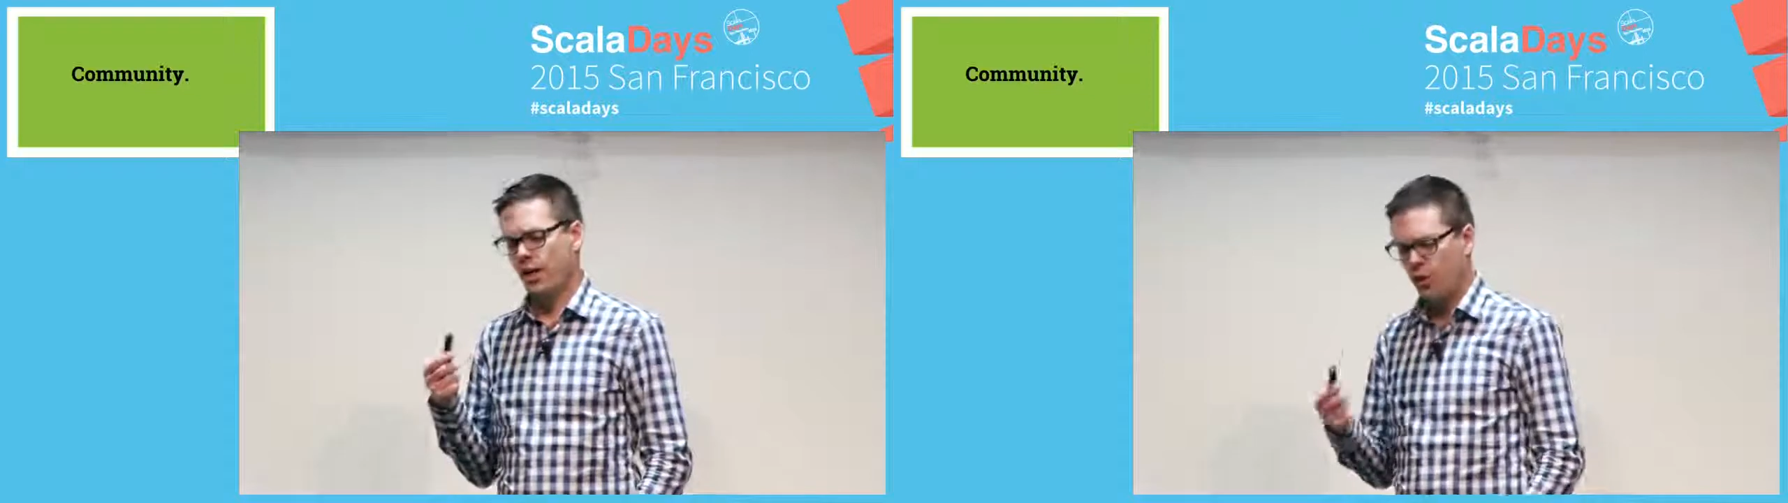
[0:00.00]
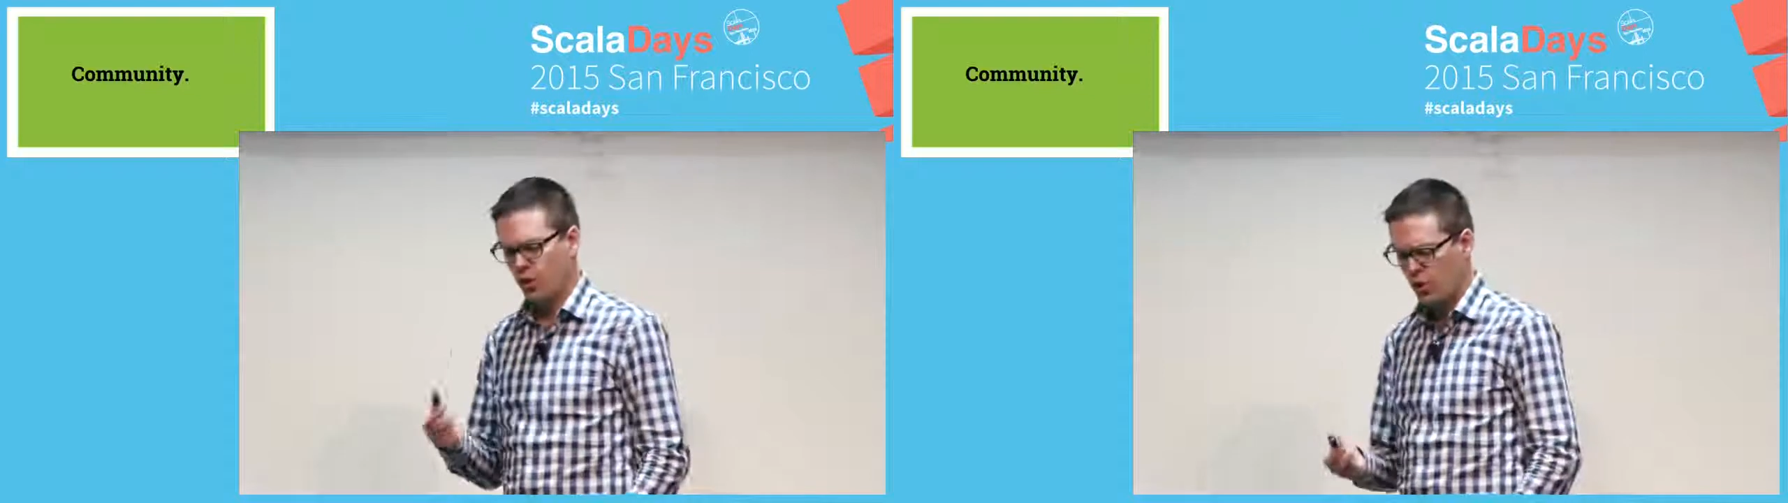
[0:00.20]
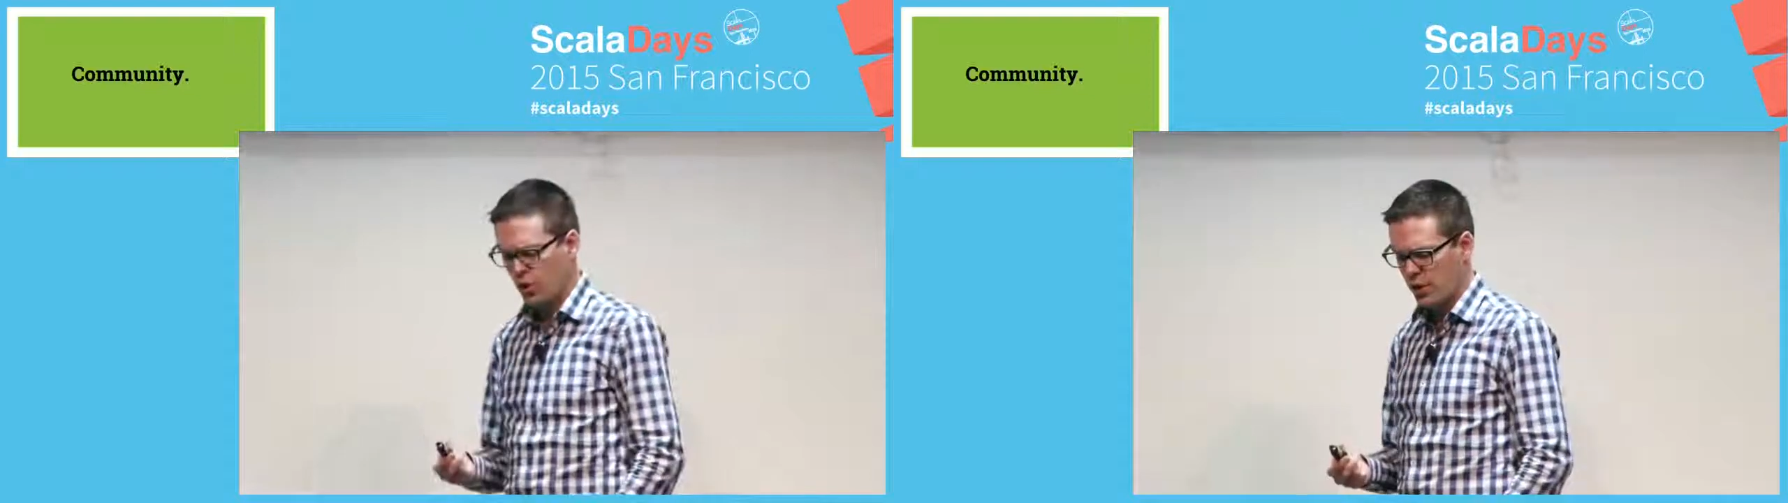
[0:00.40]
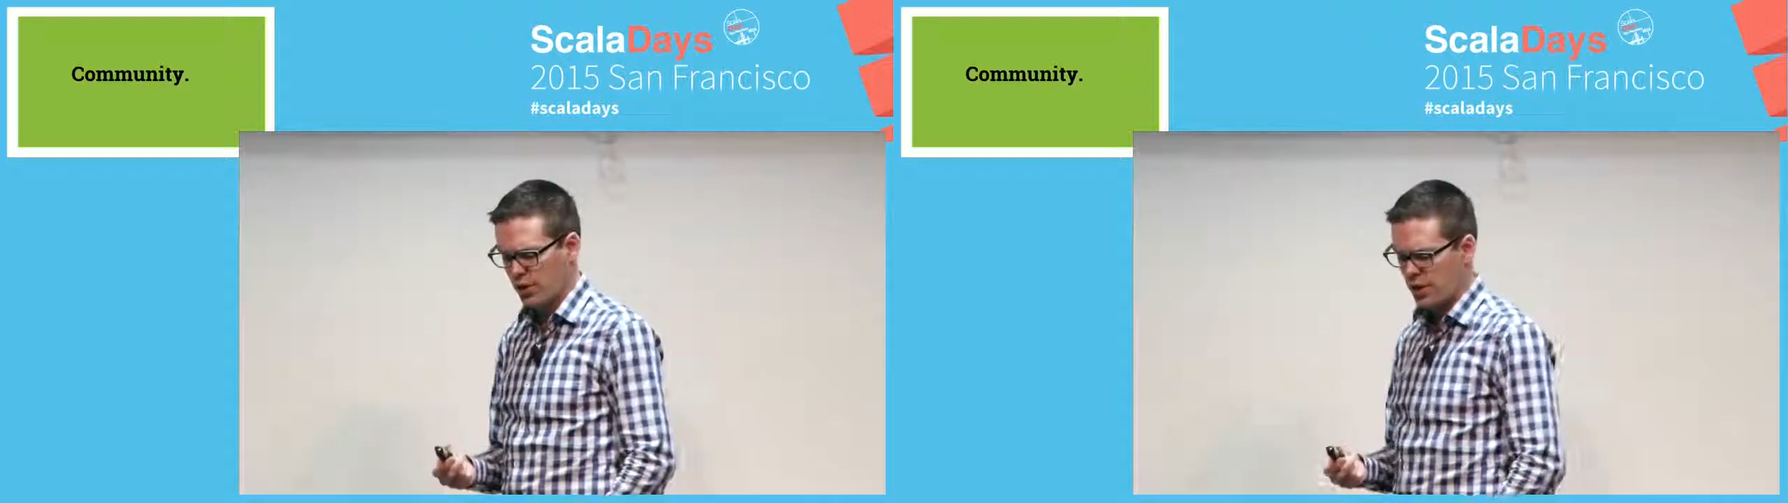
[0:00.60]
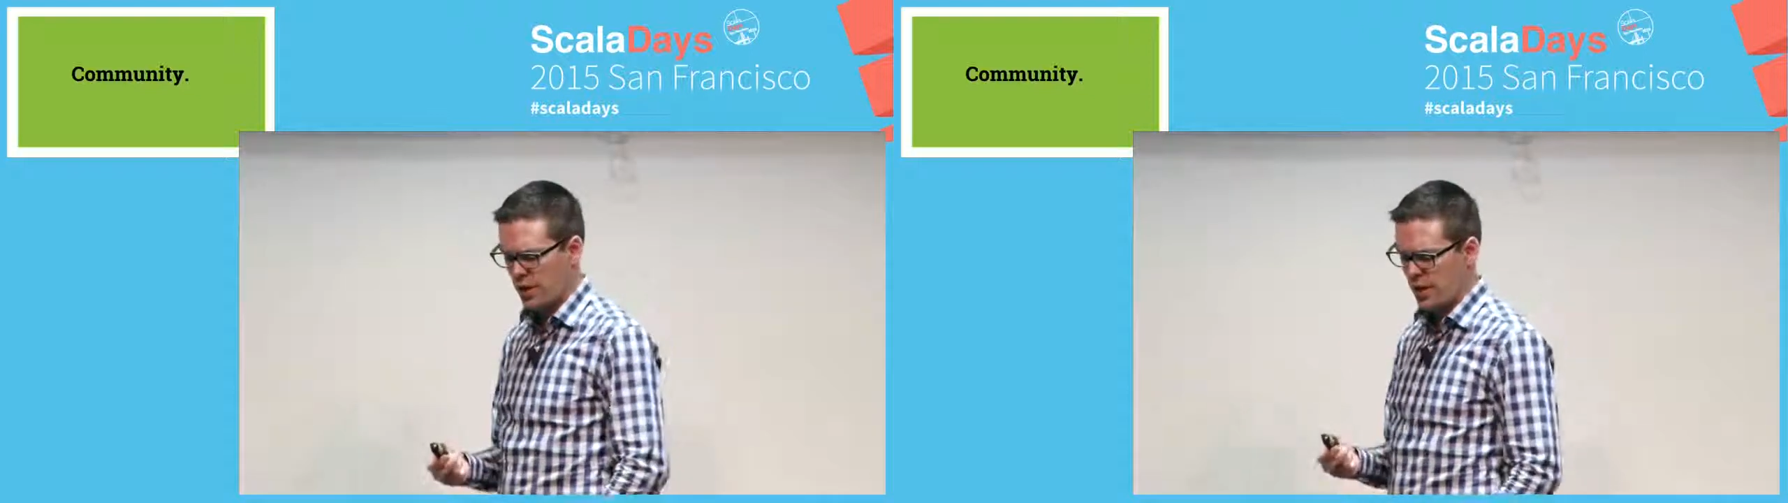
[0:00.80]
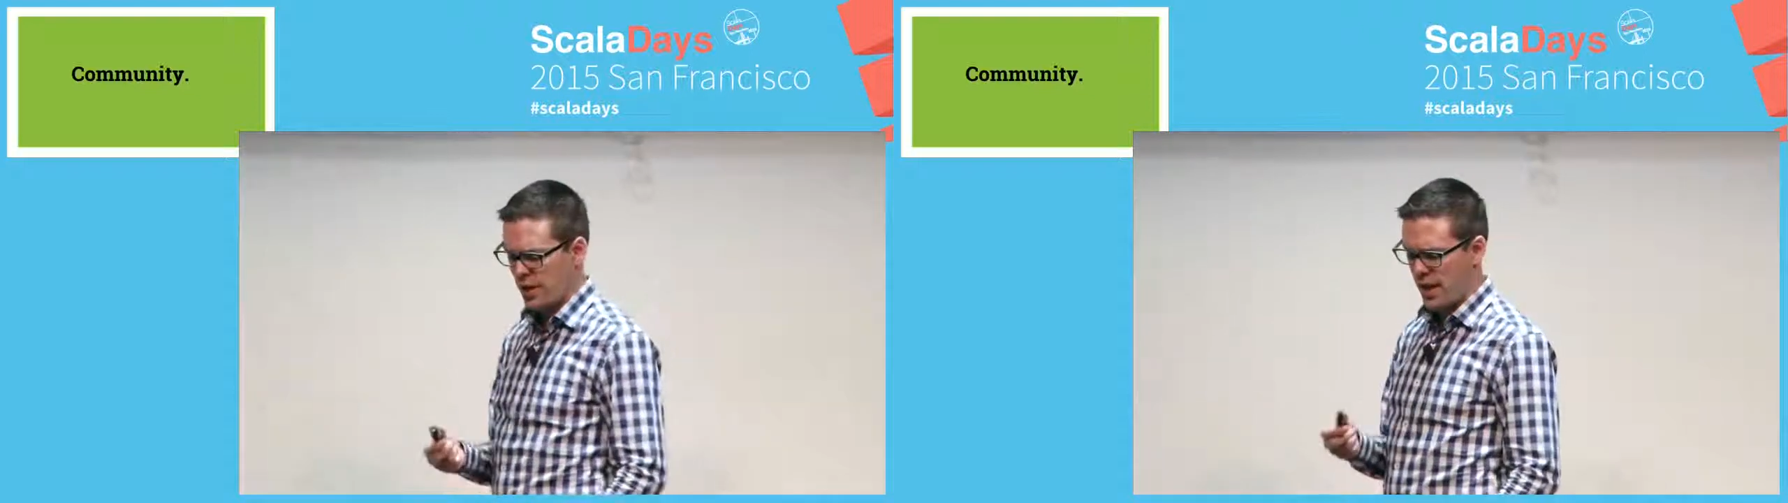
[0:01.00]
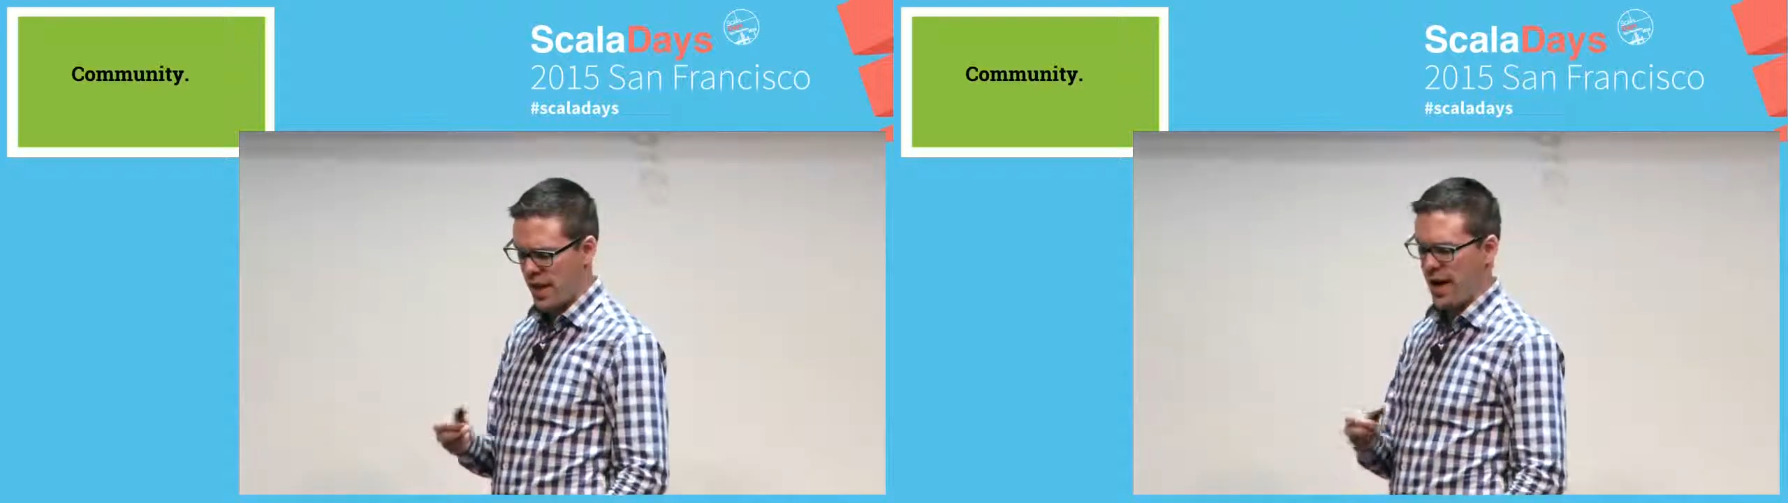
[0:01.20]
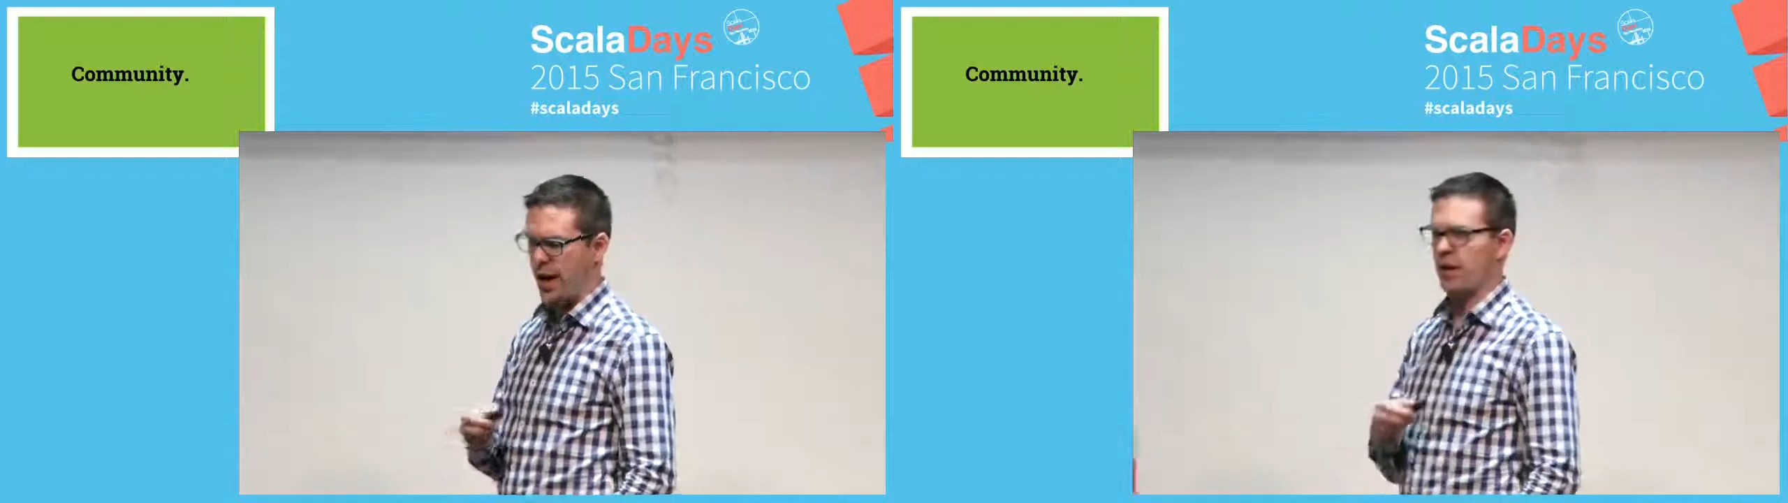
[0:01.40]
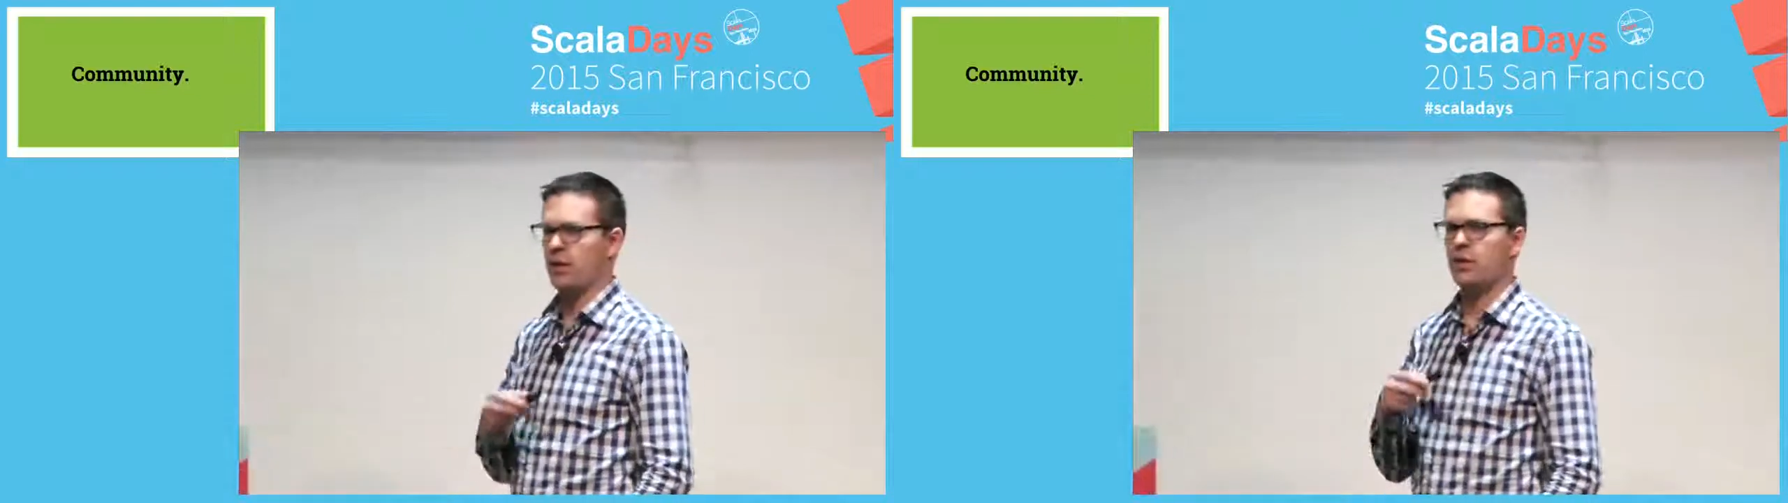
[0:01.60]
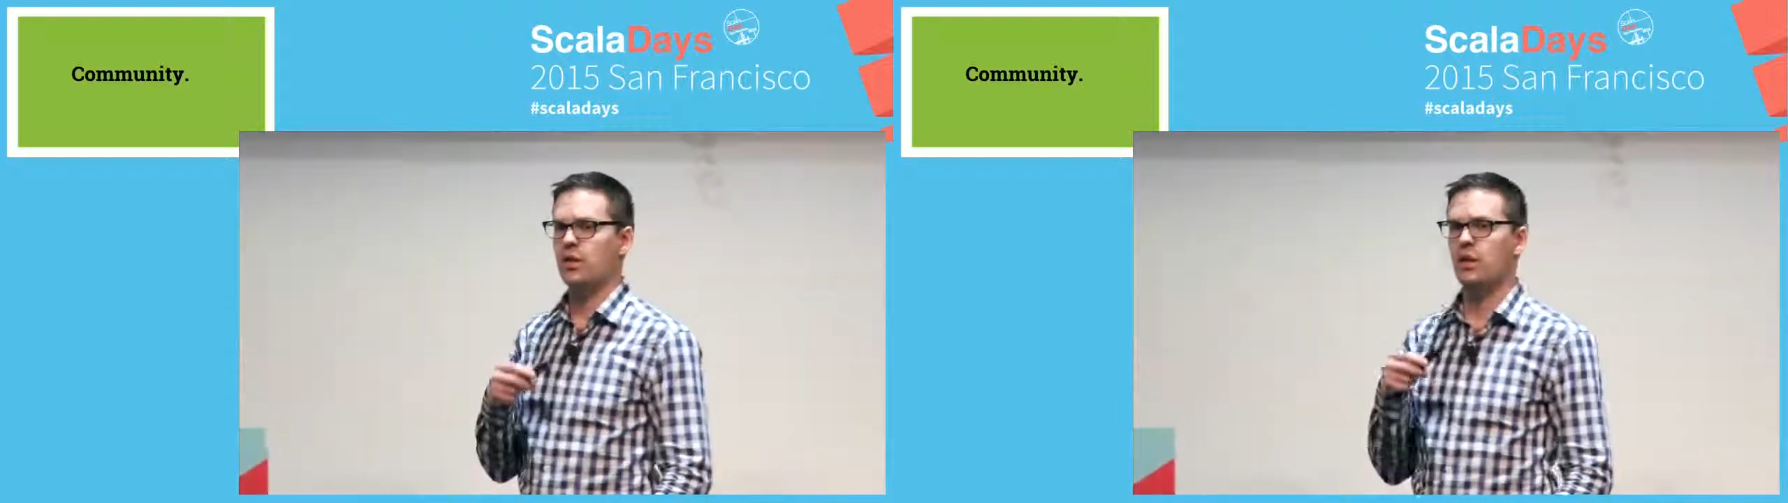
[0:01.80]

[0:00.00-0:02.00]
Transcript: concurrency and